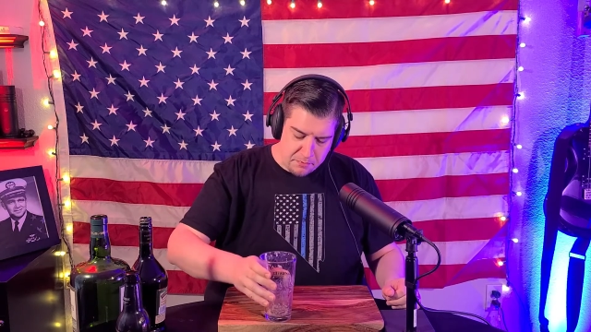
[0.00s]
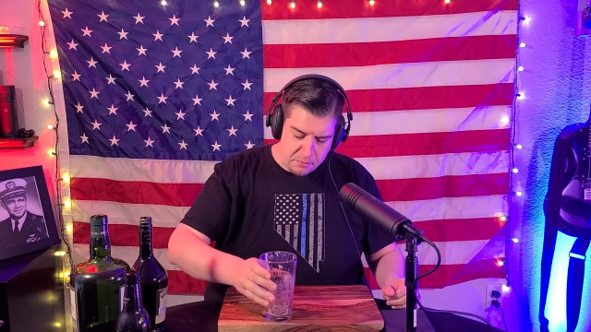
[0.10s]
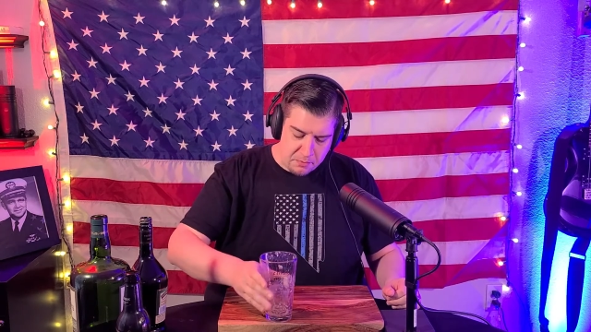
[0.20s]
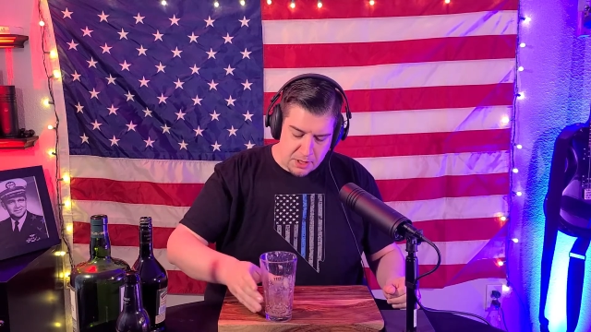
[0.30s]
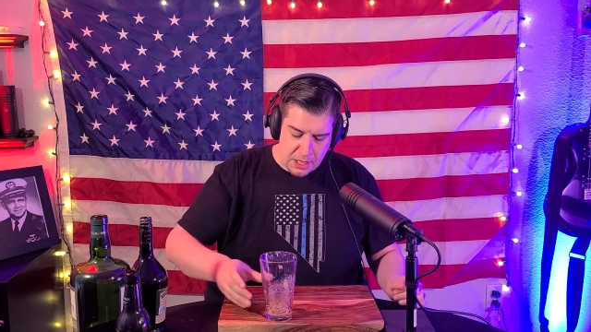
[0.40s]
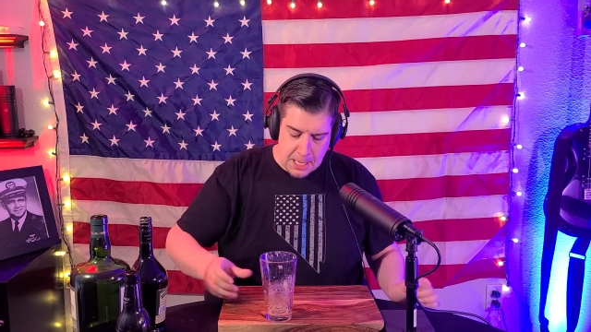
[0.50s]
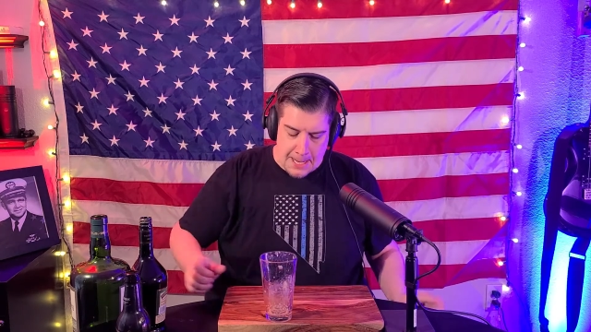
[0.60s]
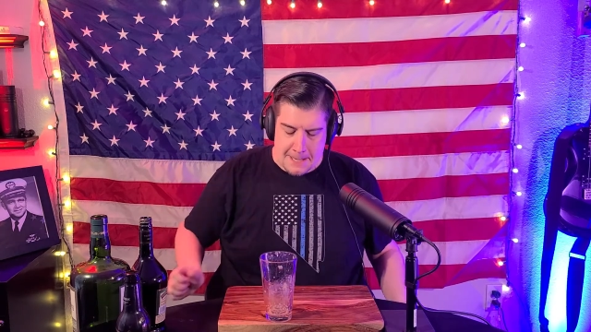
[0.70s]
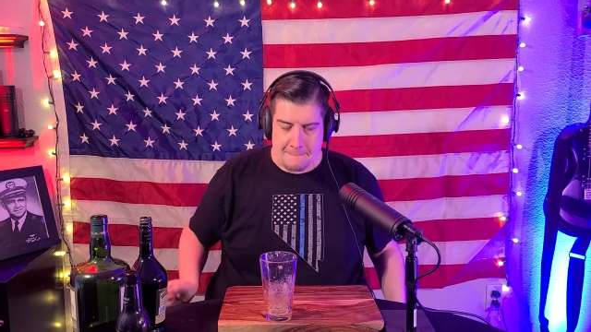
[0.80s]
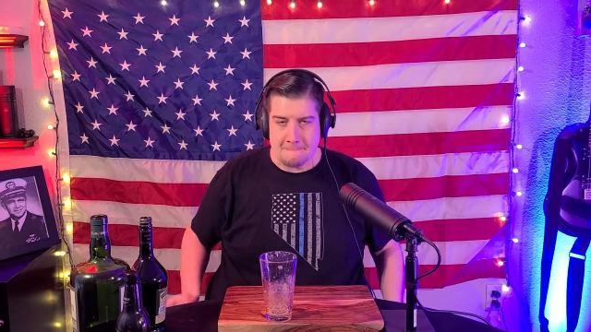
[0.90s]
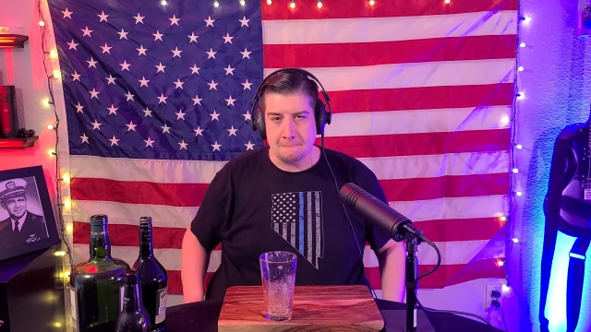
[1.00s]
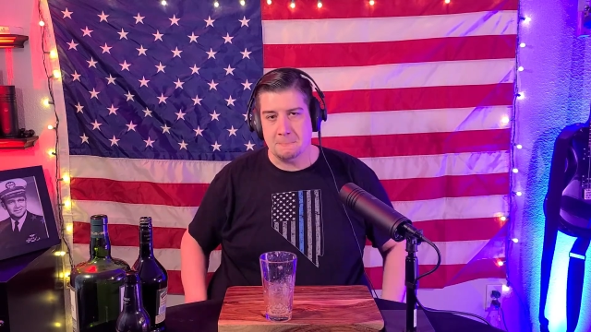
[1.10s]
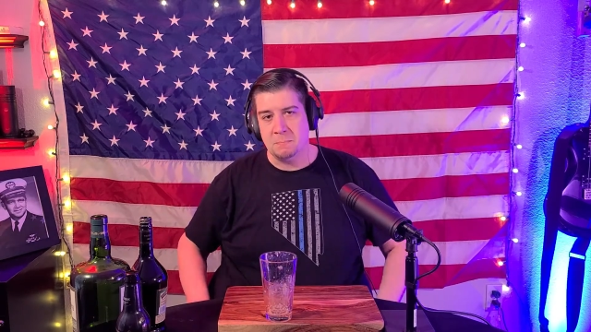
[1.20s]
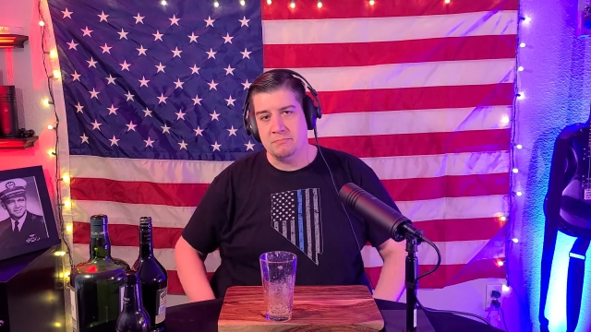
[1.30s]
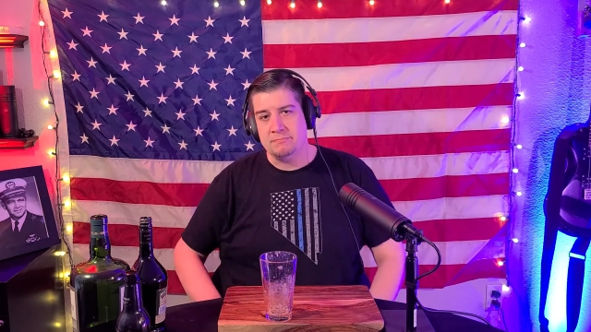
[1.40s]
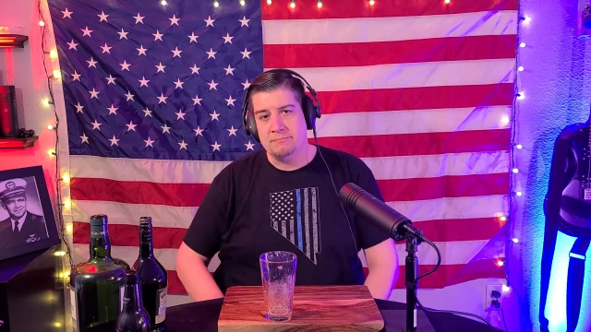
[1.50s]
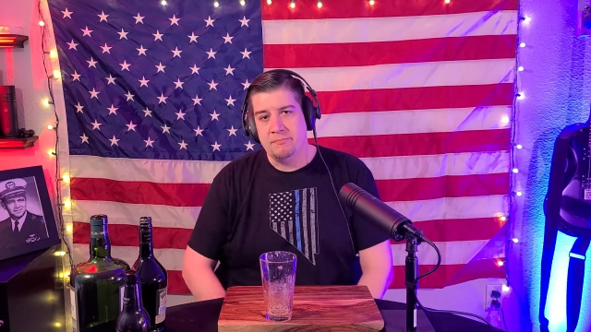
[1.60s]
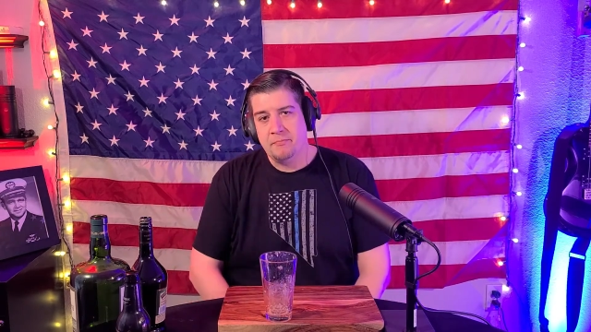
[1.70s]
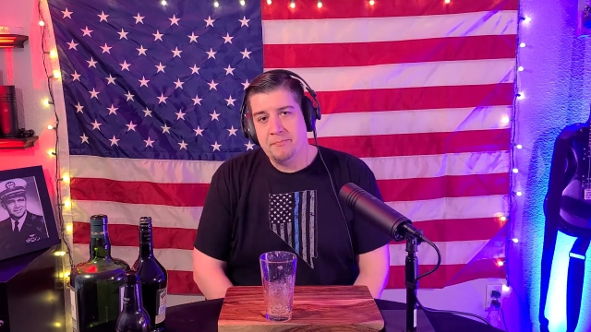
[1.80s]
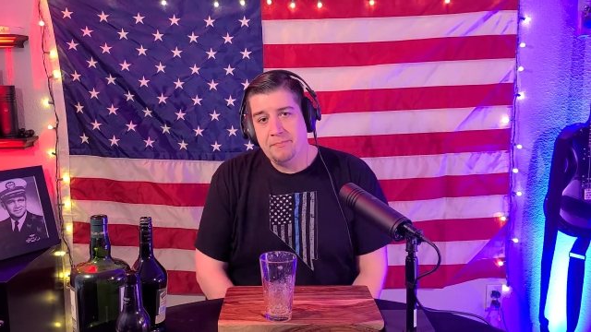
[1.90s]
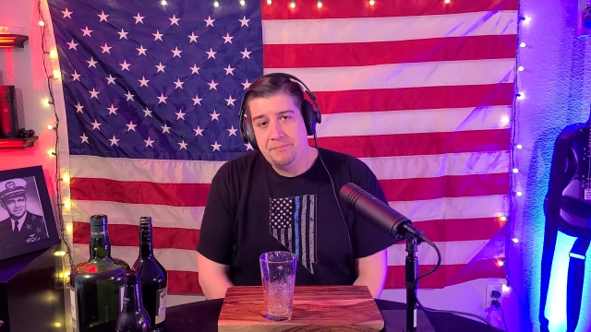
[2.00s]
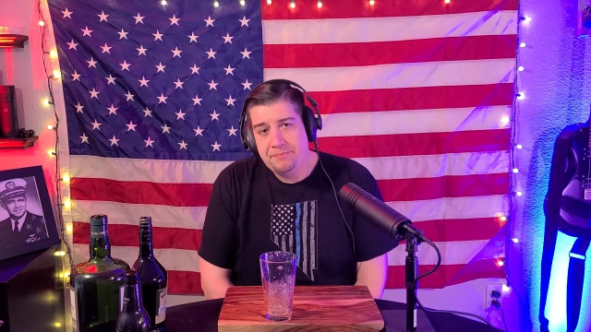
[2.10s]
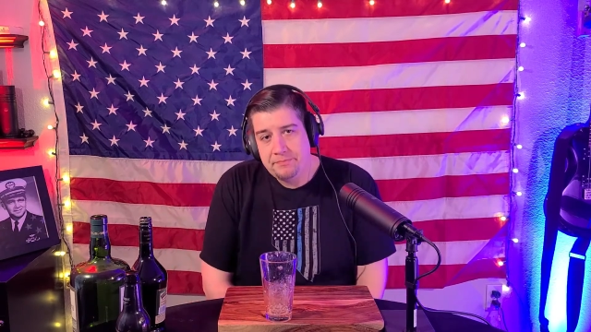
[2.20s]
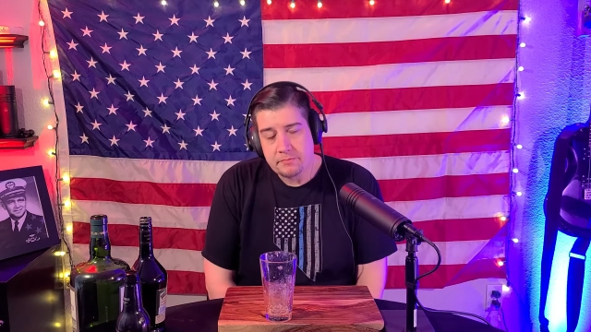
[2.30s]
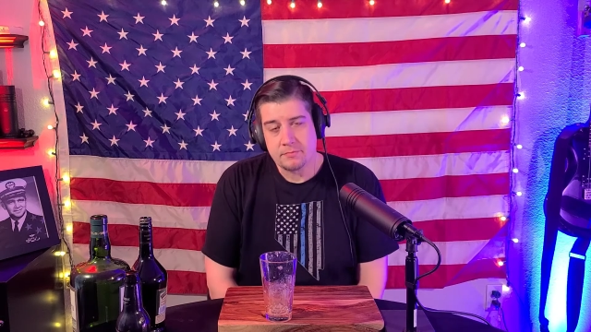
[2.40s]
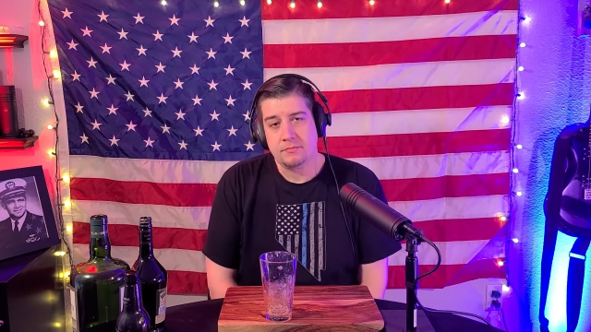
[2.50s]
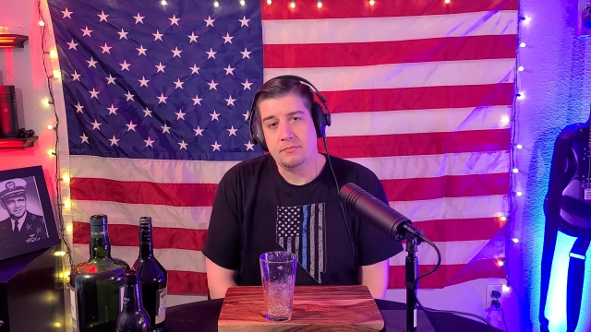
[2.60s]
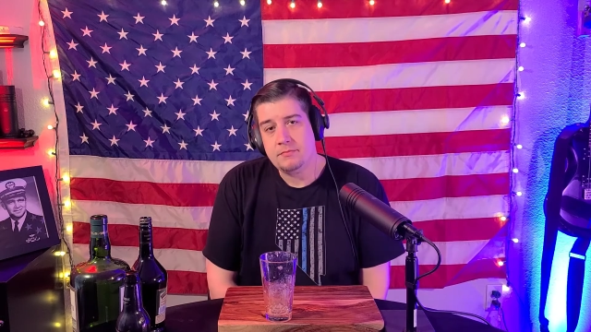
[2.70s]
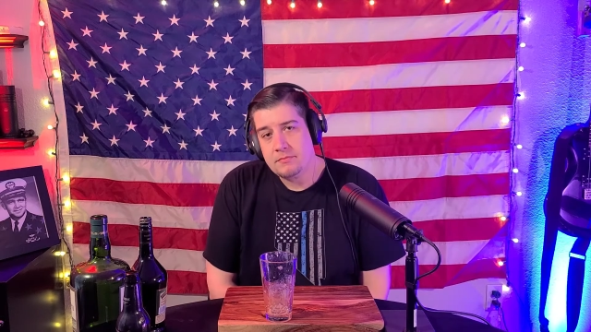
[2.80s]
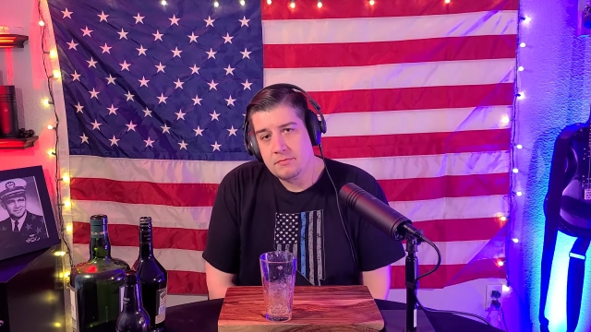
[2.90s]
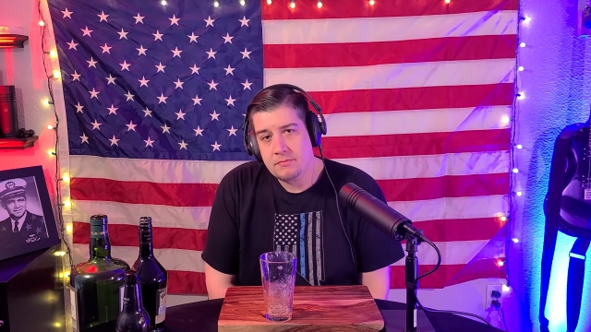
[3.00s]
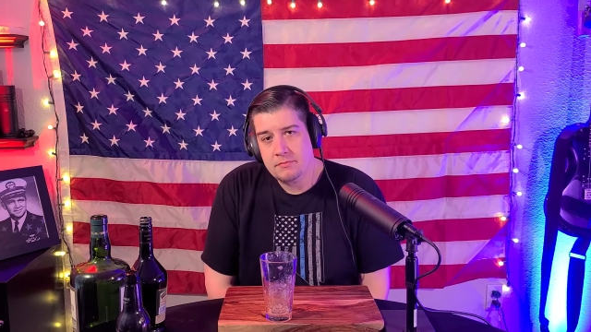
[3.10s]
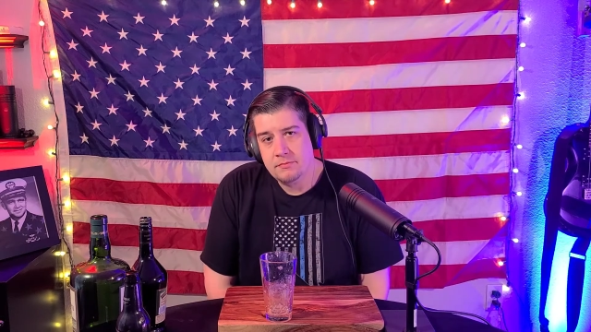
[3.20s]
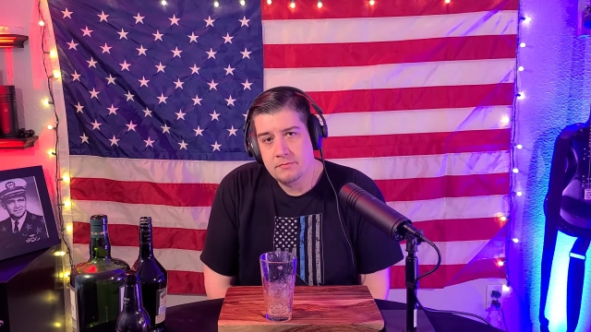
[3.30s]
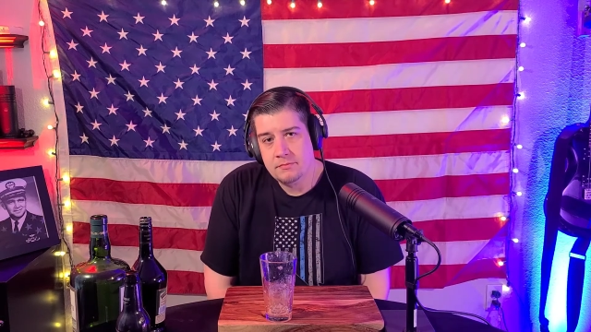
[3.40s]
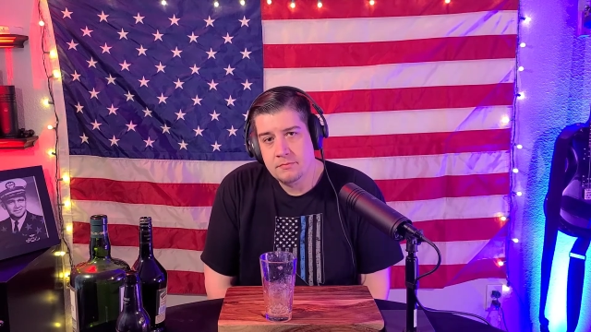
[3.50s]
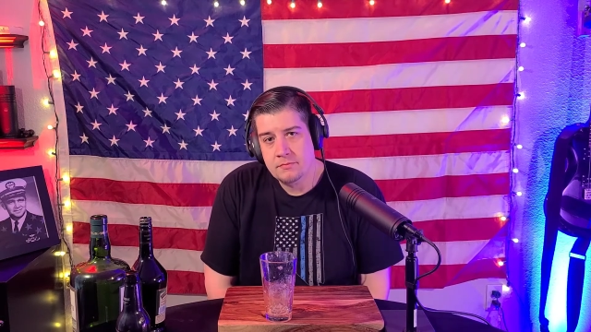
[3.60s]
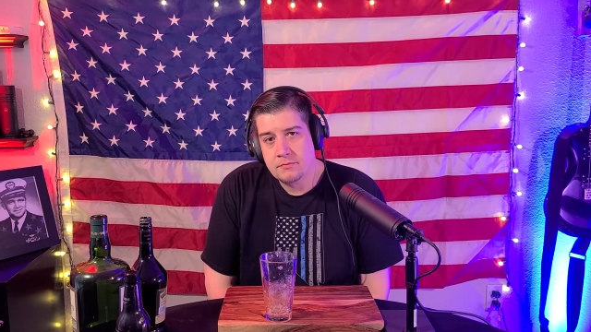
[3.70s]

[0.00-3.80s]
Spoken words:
Nothing is said.